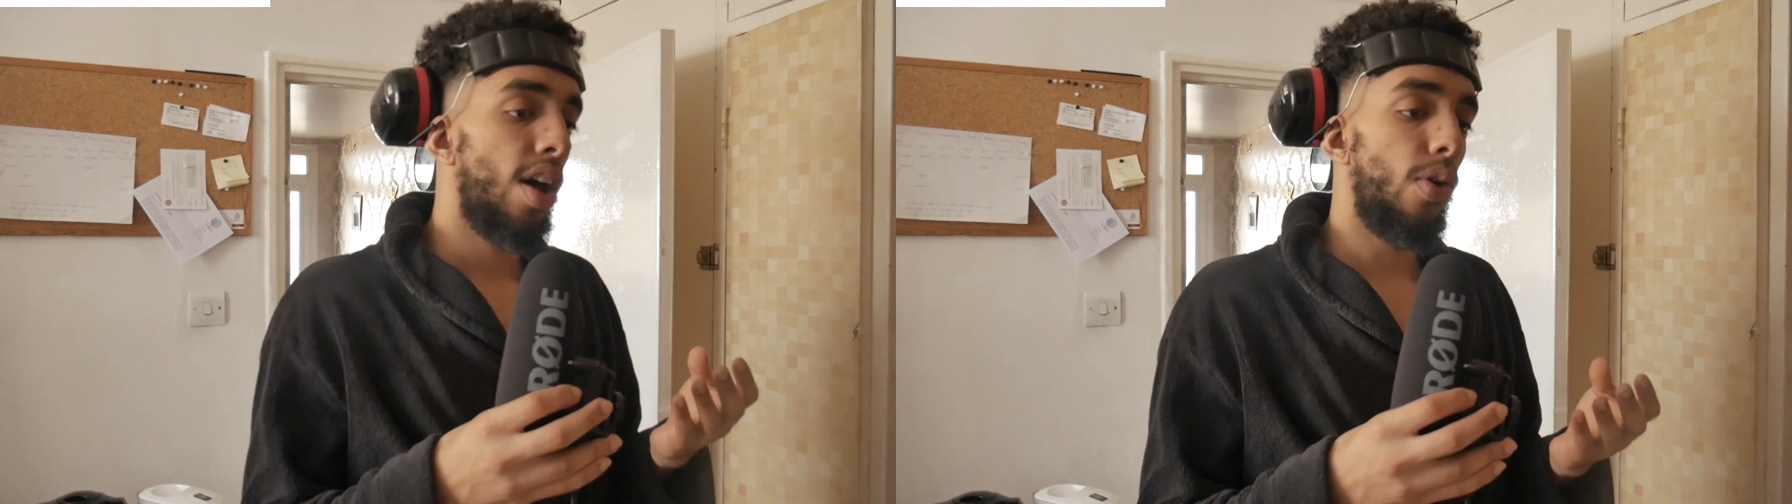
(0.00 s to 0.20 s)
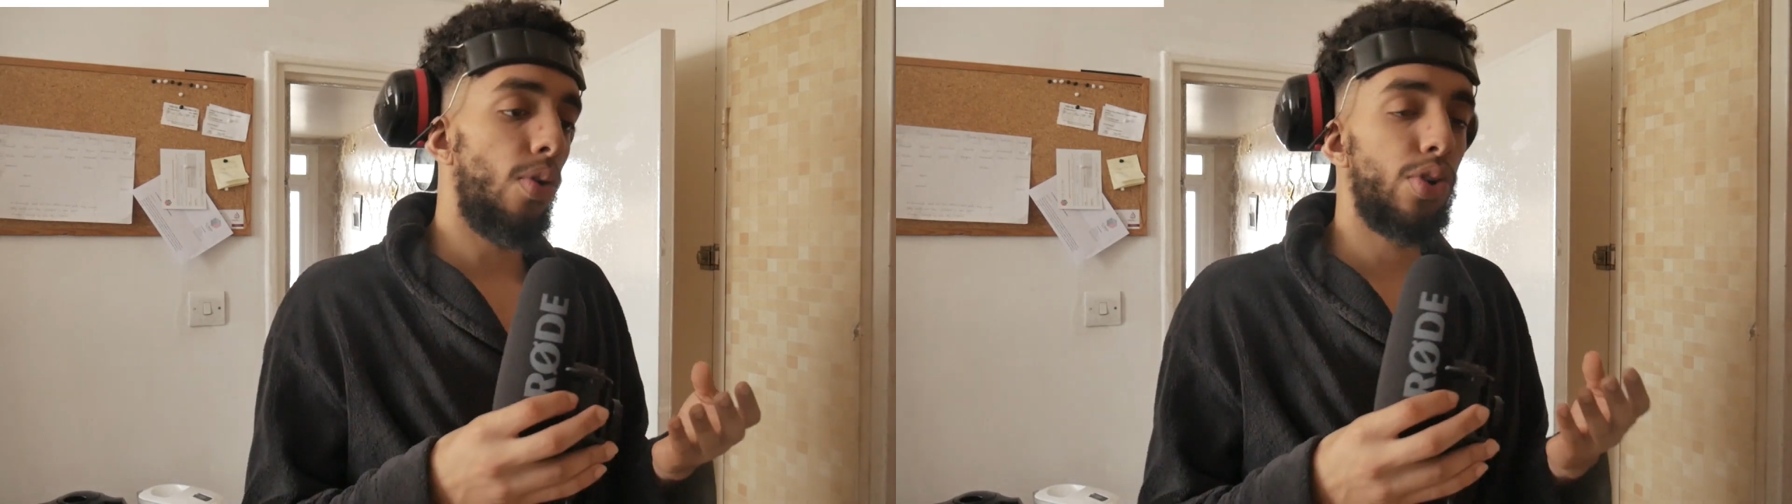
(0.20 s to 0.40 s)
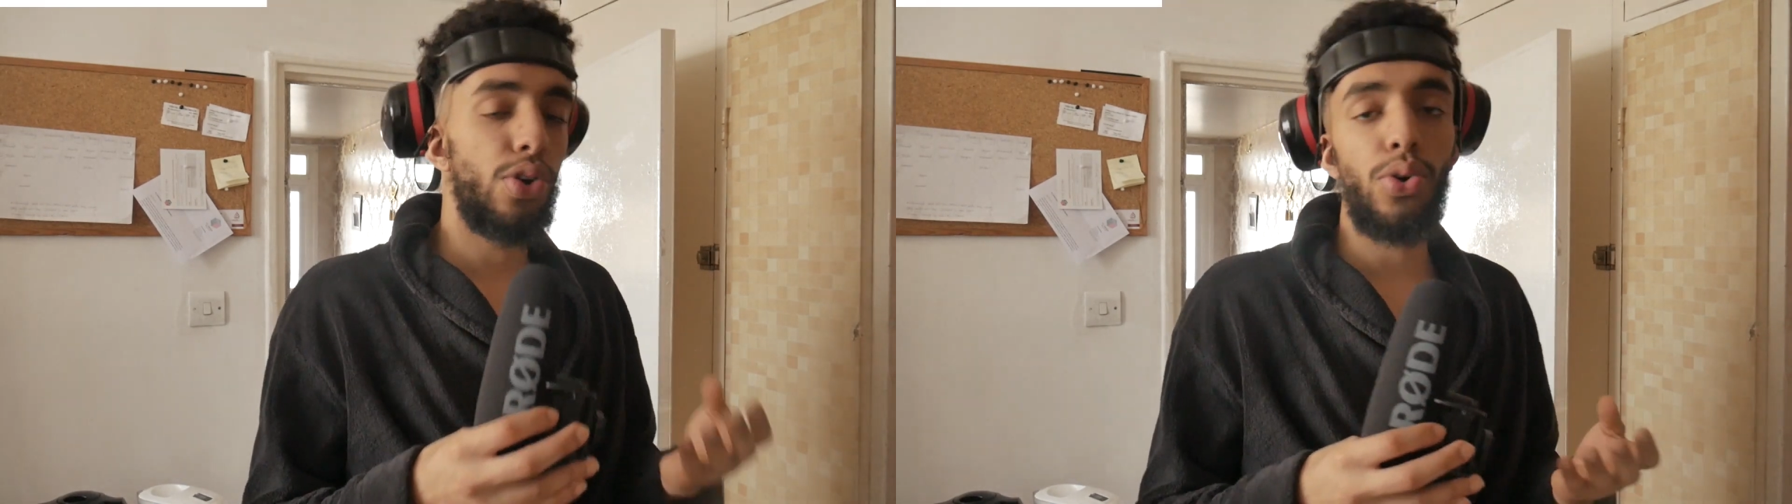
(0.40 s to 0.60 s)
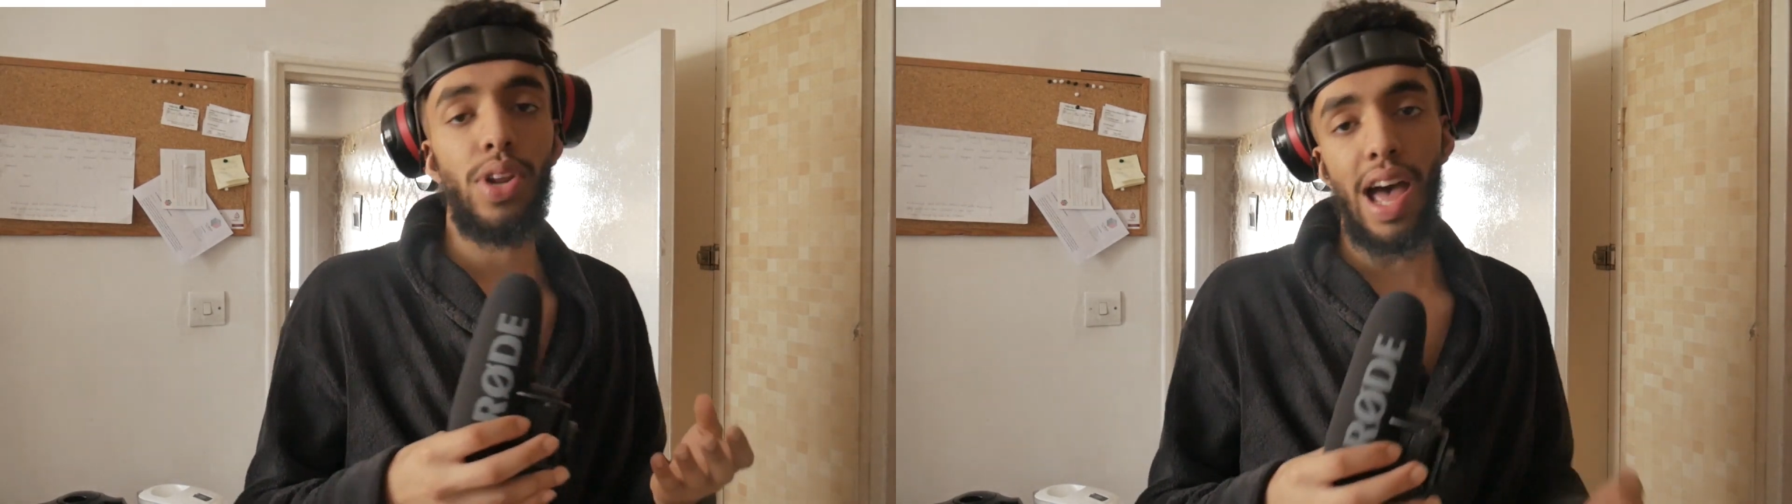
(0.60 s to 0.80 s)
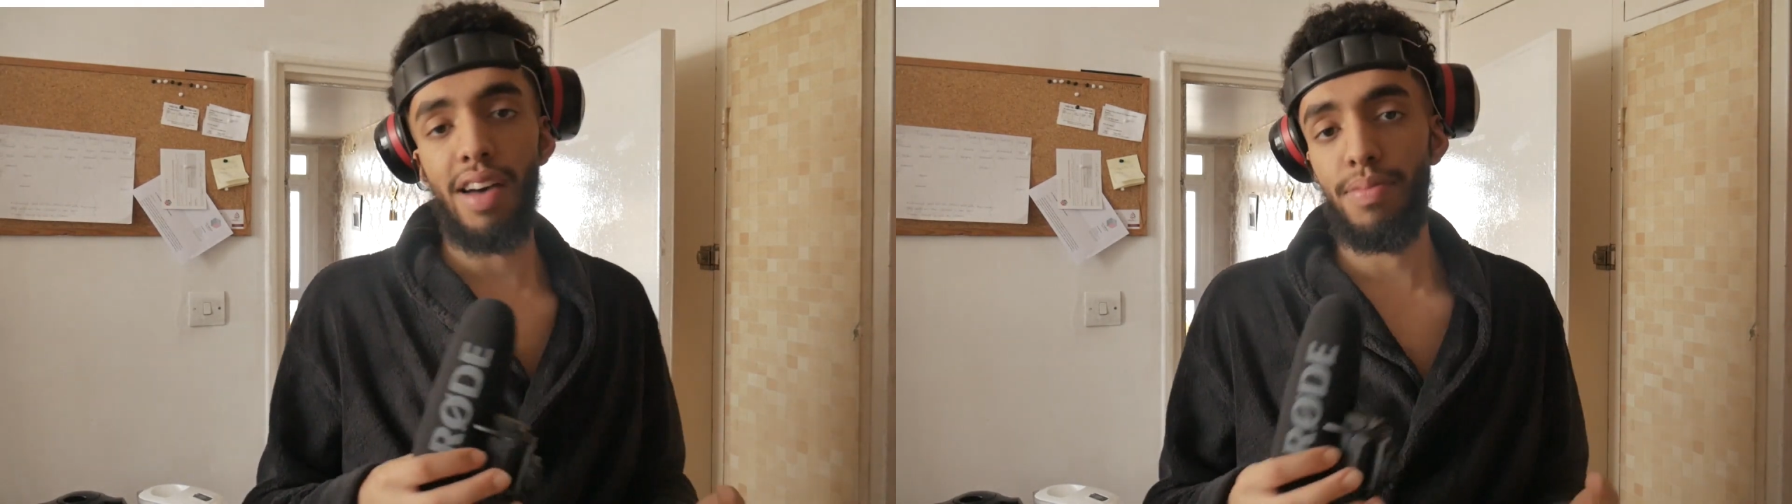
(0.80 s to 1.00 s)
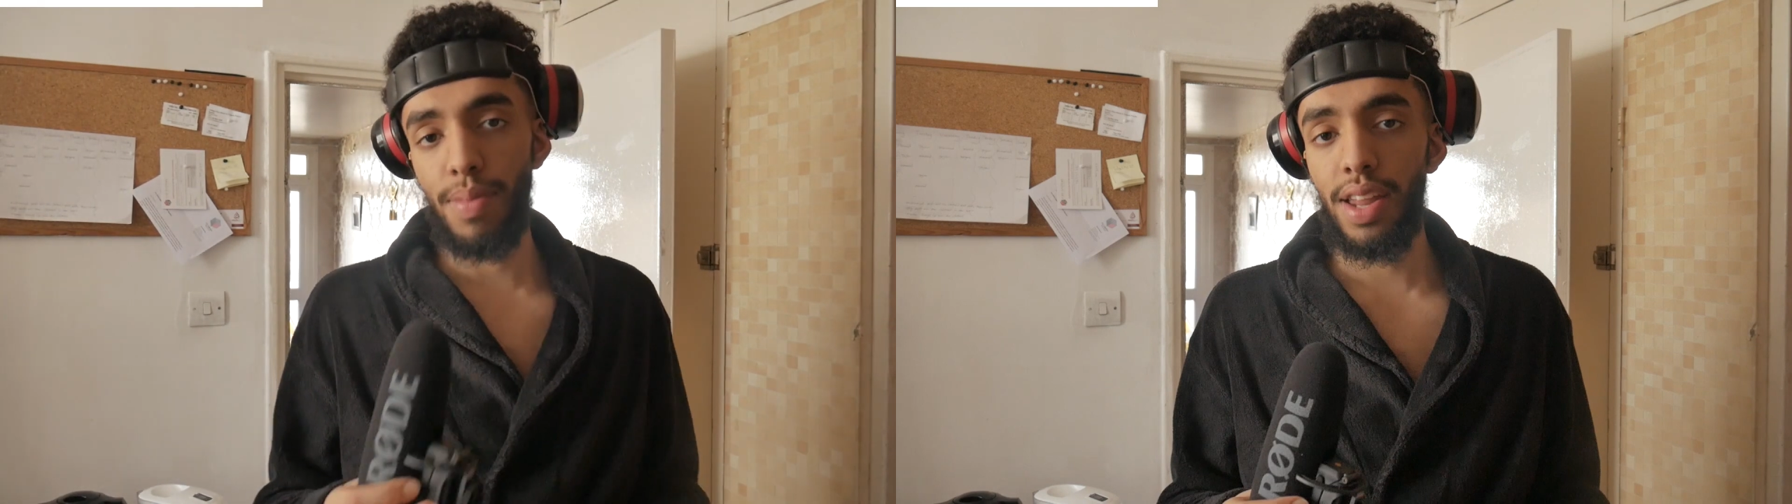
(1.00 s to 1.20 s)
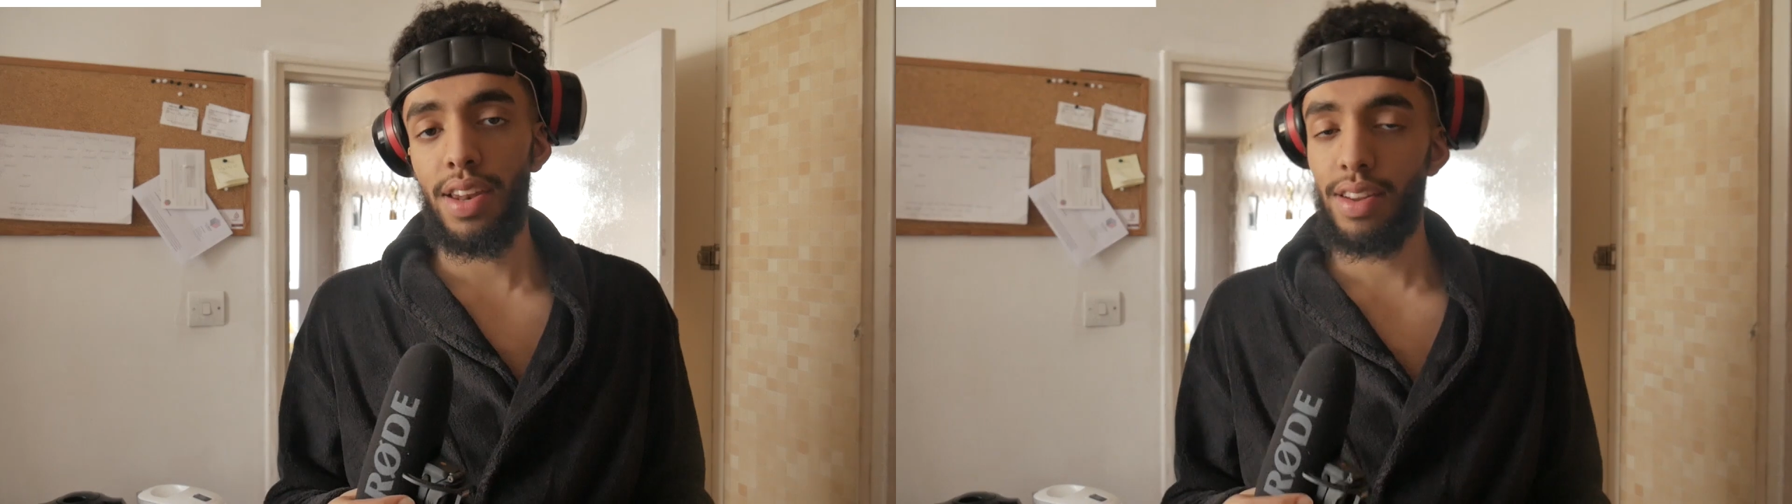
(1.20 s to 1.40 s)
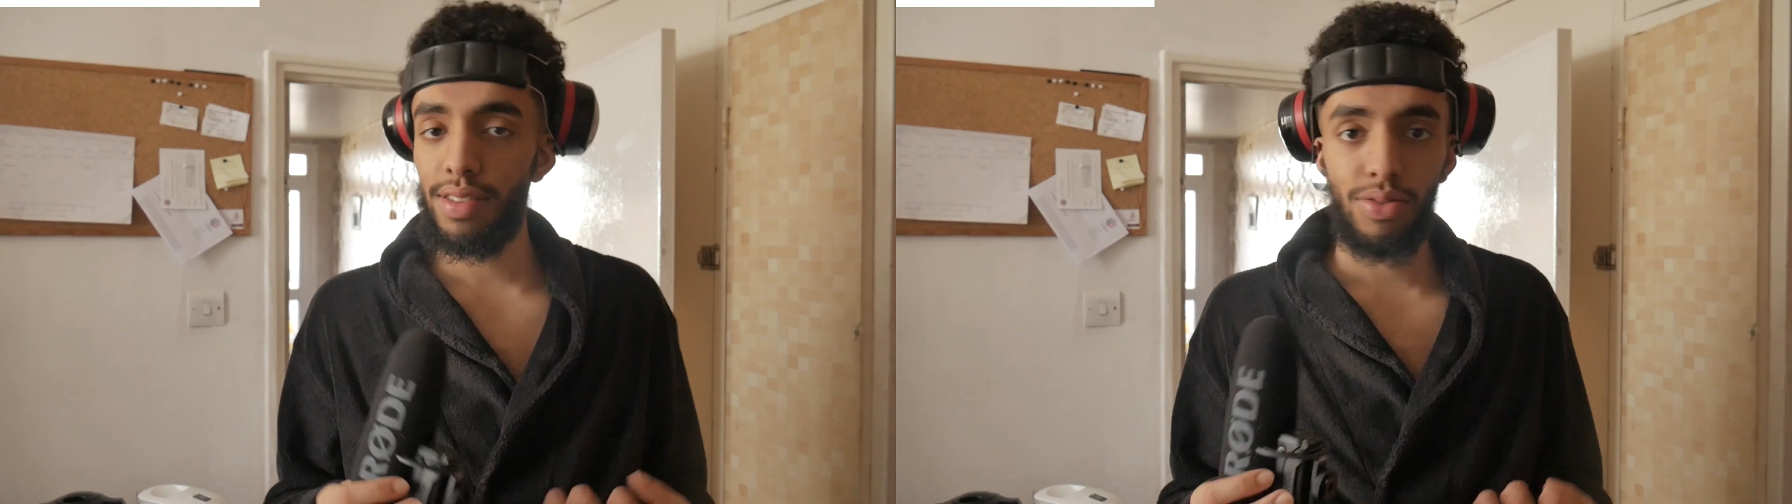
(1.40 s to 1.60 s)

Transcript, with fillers: or could have meant,